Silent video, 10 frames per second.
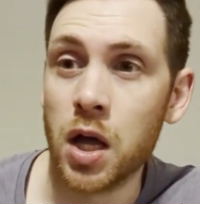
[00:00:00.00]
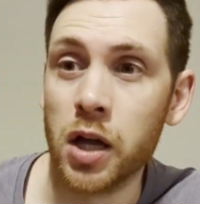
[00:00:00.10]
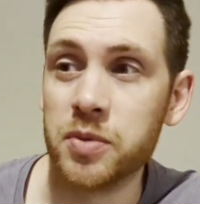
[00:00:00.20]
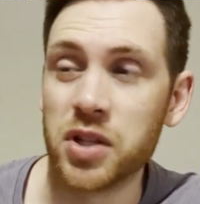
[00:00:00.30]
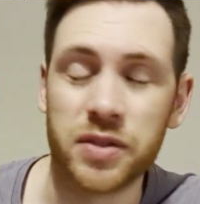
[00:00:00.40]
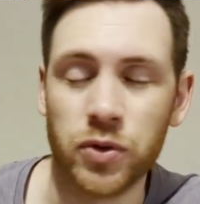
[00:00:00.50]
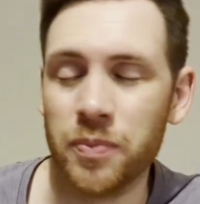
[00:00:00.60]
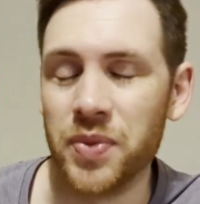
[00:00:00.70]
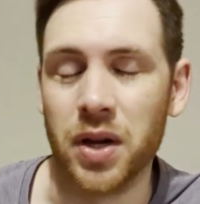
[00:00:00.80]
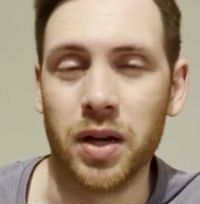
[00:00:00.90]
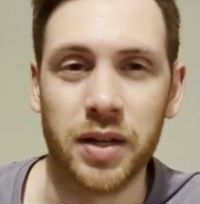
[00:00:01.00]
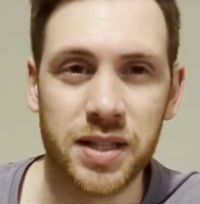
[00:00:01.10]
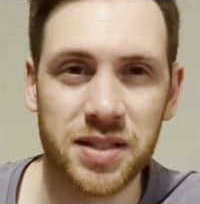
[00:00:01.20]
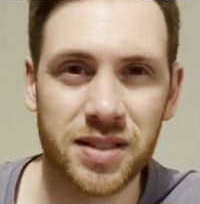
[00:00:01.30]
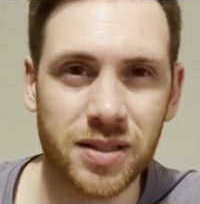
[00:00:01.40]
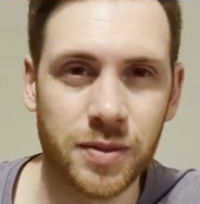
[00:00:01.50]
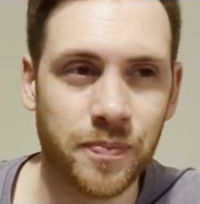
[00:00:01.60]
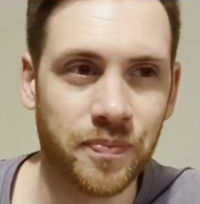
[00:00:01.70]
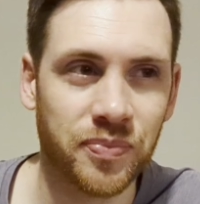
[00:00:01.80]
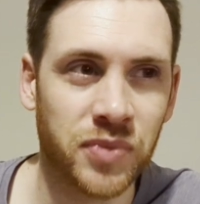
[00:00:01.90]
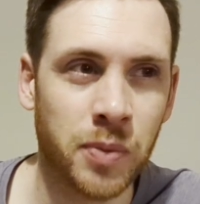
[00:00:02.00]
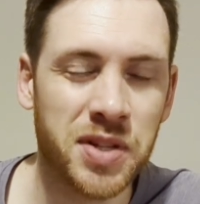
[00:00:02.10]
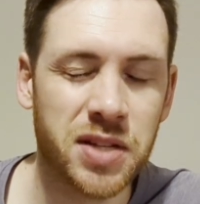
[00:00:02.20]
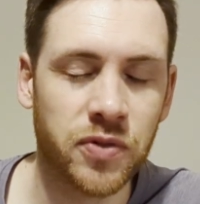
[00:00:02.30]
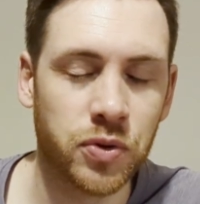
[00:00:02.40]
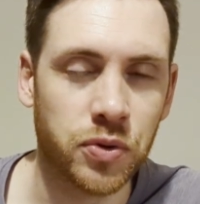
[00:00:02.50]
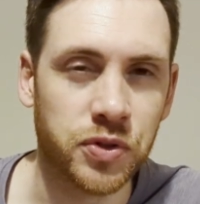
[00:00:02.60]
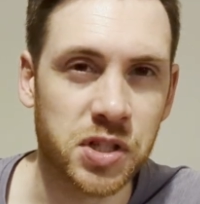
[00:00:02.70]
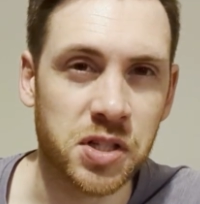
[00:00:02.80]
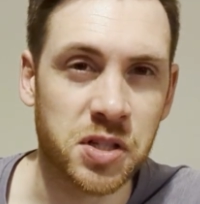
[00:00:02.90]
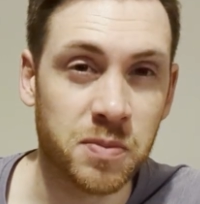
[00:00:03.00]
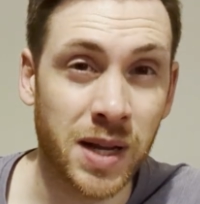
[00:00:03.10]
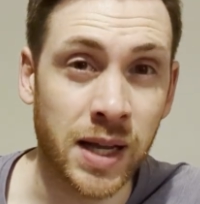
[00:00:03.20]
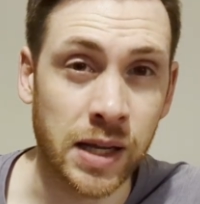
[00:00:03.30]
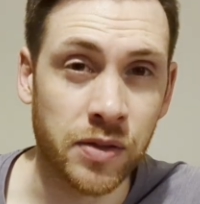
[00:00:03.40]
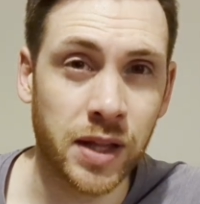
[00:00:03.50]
So I just thought, nice. They'll be difficult to display.